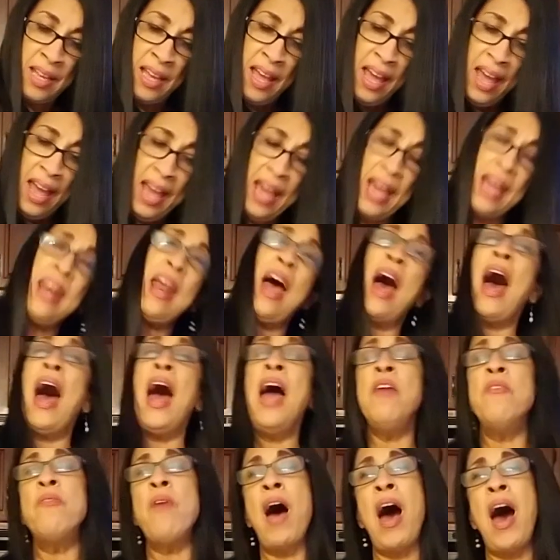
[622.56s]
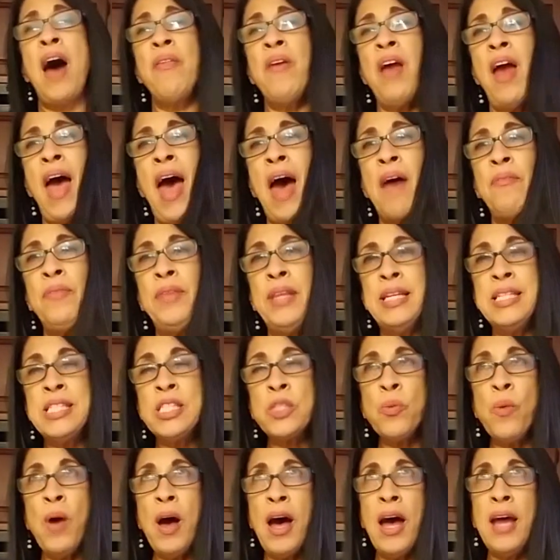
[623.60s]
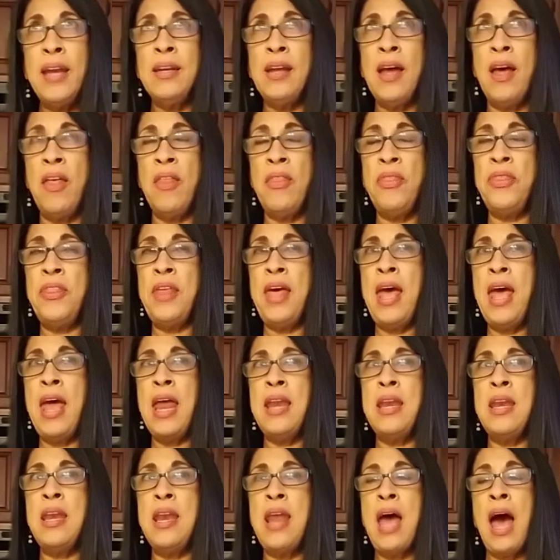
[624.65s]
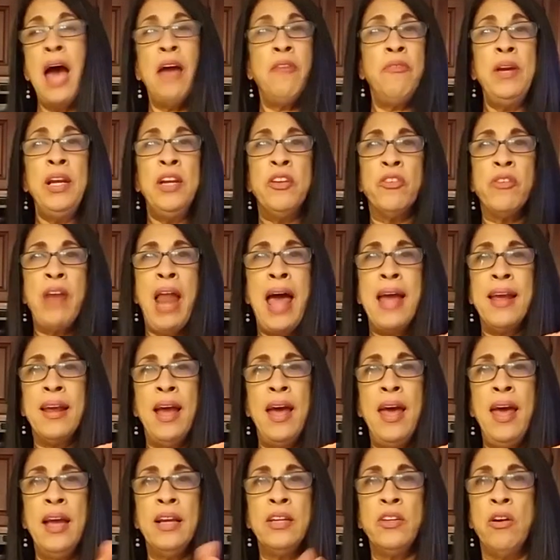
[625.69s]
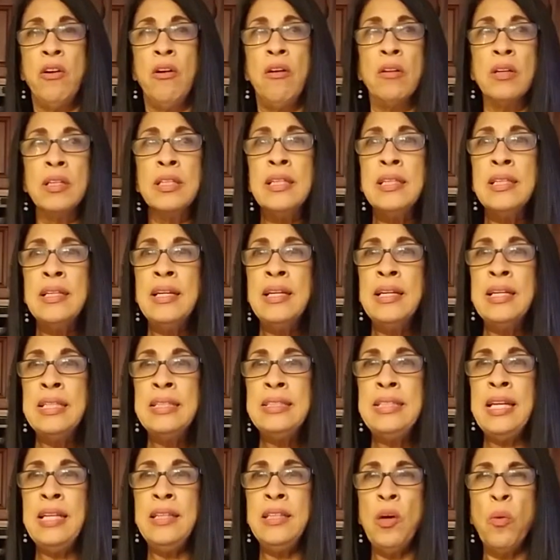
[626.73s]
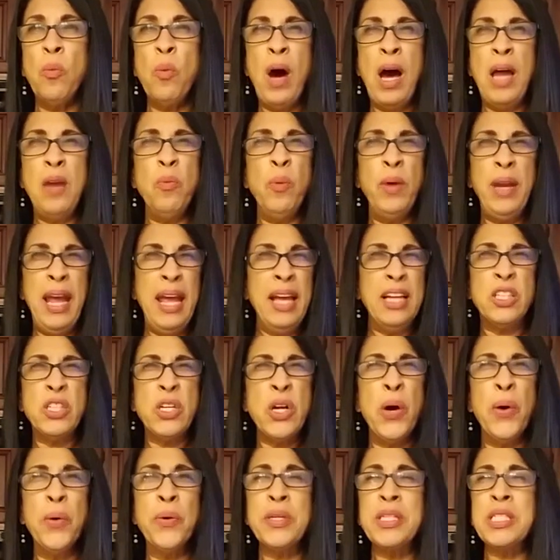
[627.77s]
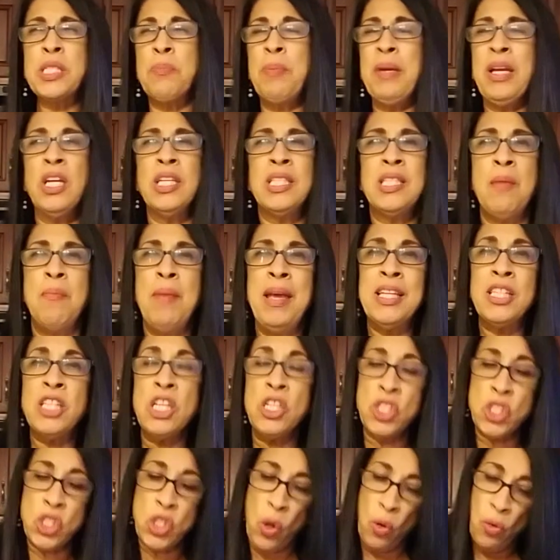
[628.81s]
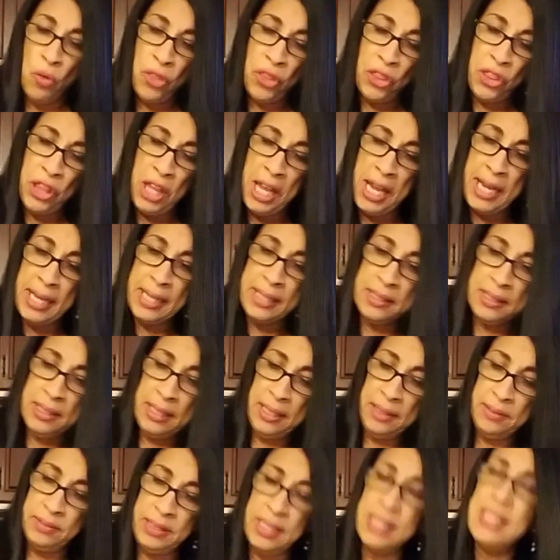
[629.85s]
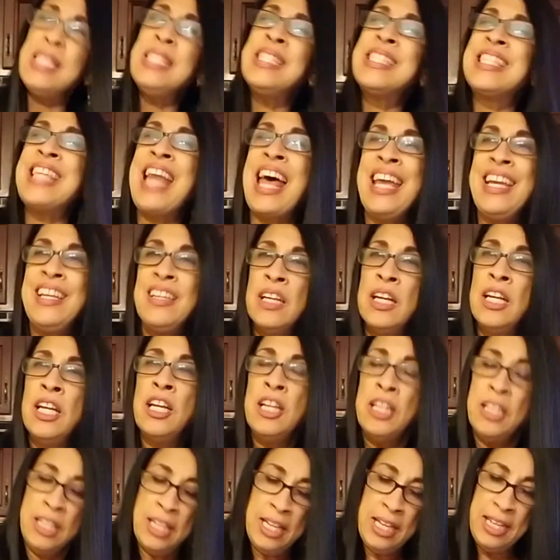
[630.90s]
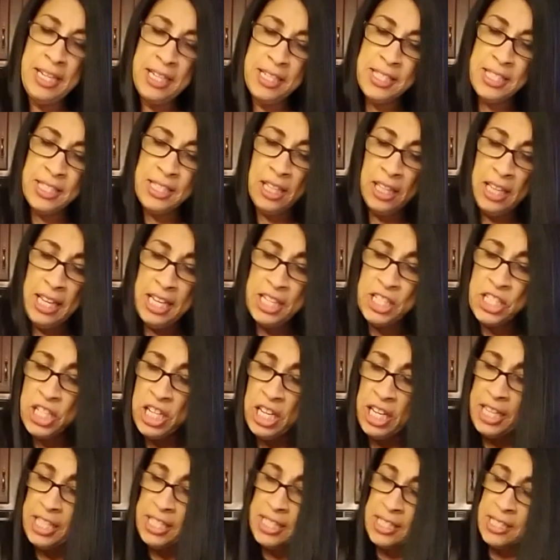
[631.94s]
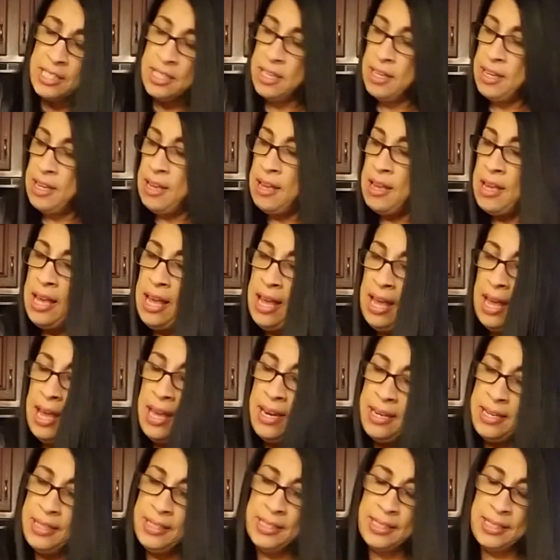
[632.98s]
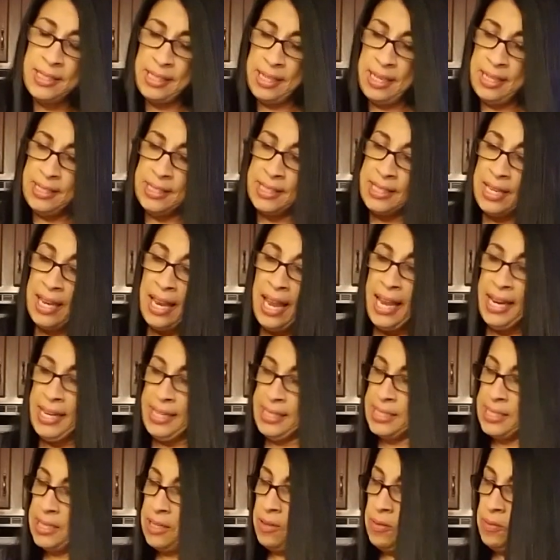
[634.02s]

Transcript: And I rather have this one than, I really don't like eggnog, than the one with egg yolks because it makes it so thick. And this is like, it is delicious and it's light.